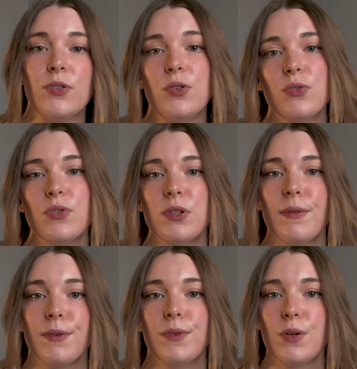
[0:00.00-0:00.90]
users
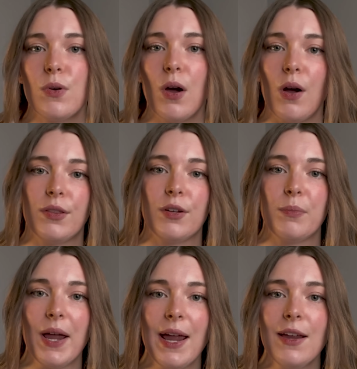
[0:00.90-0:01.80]
have reviewed on their
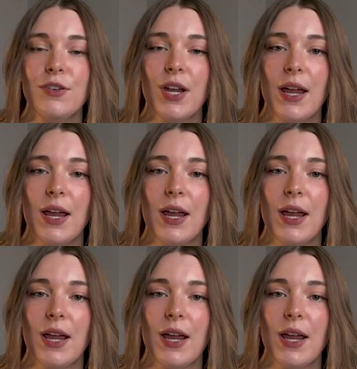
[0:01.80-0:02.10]
page